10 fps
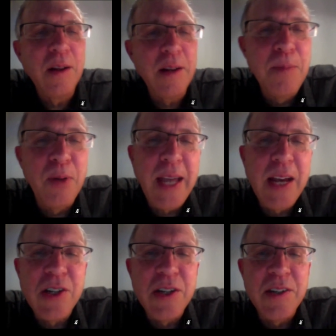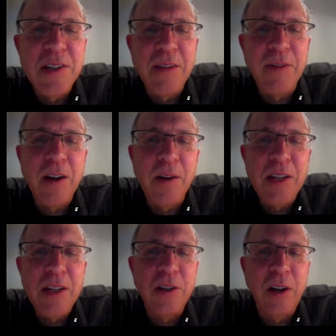implications and
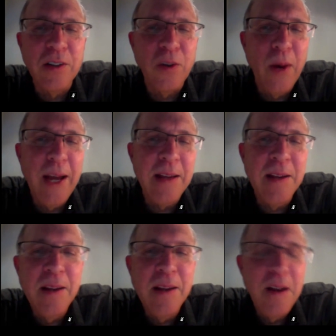difficulties along the way.